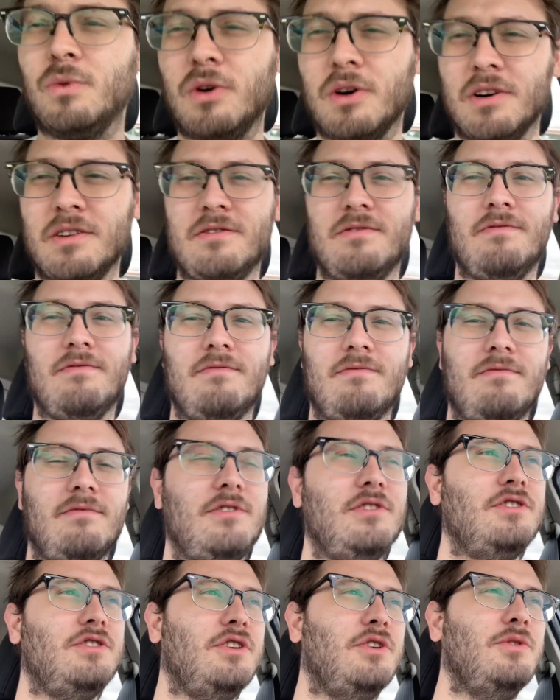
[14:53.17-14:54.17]
War
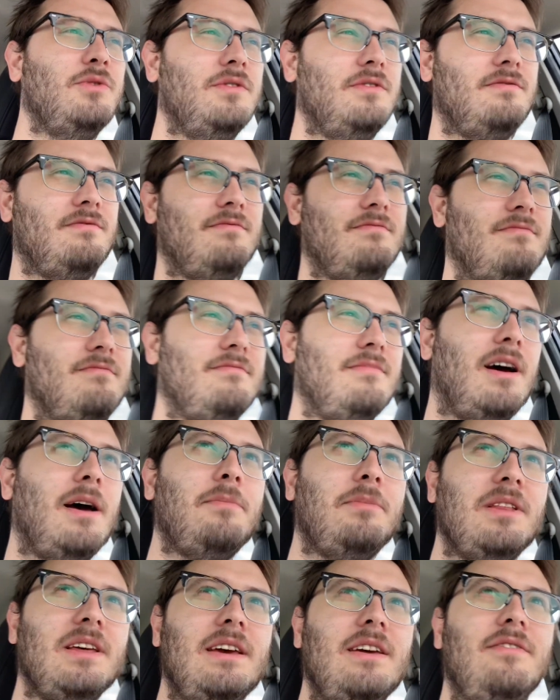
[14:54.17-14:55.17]
II, I
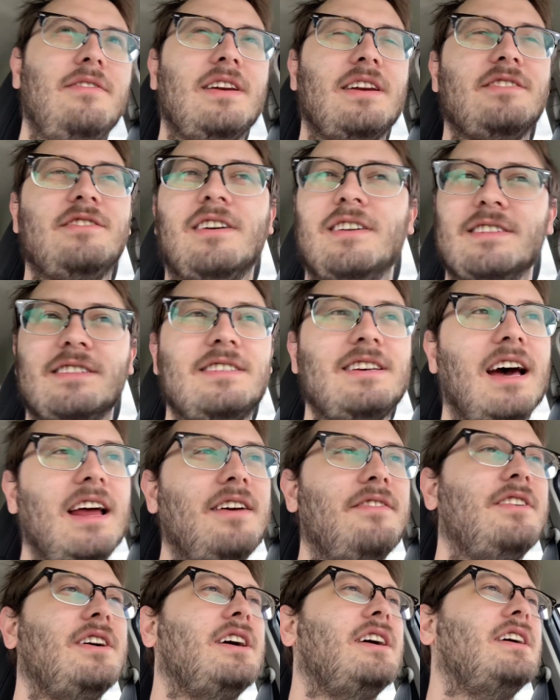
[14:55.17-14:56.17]
believe, and it's on the side
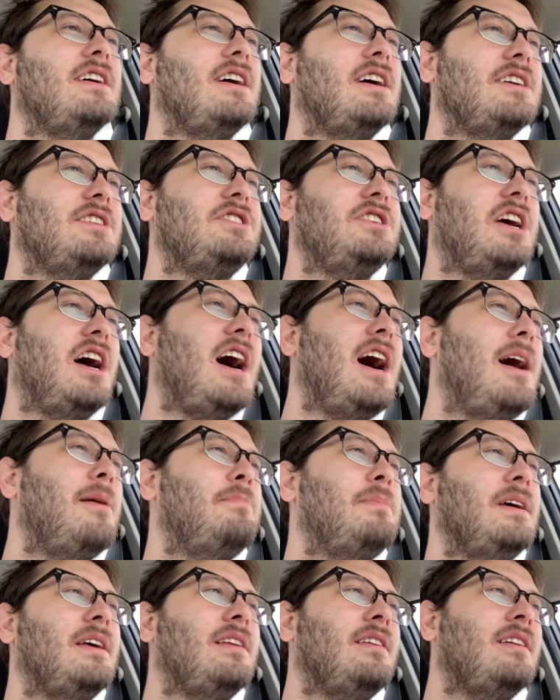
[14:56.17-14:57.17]
of a
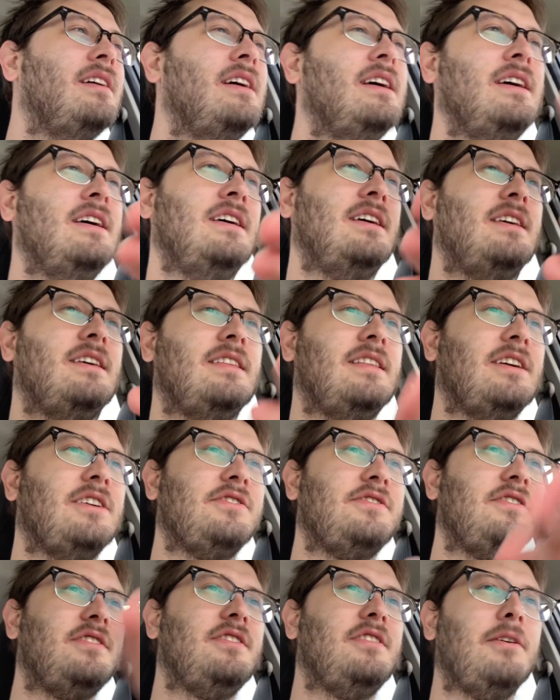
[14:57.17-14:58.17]
shop, and
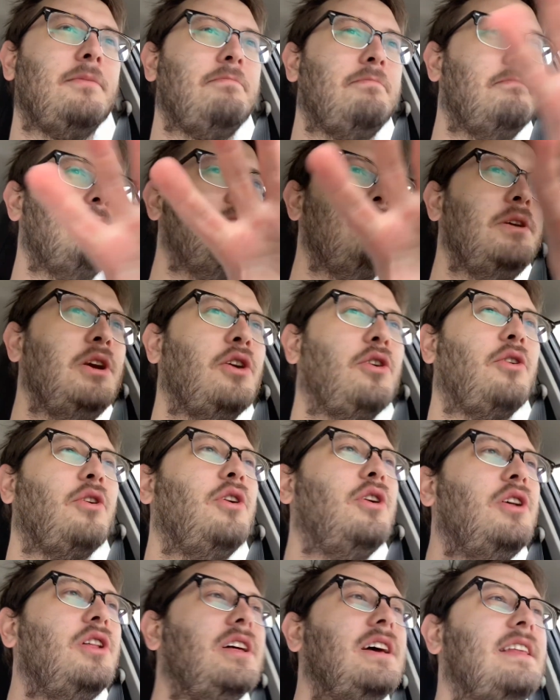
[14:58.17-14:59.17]
there's the
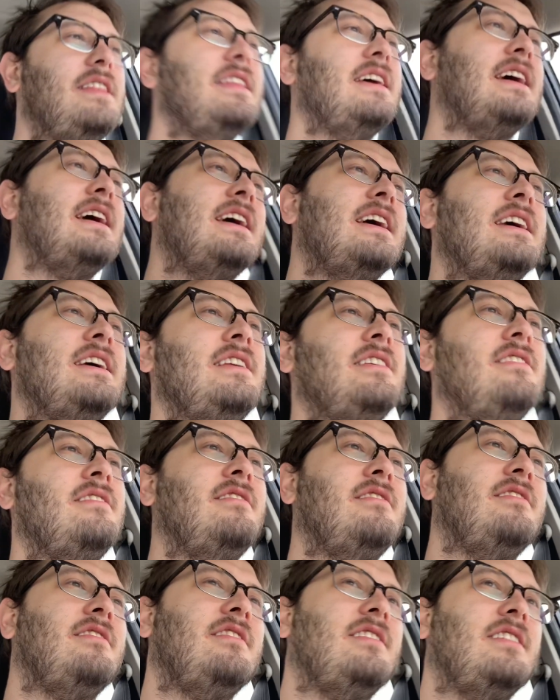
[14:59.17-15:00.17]
mural, and then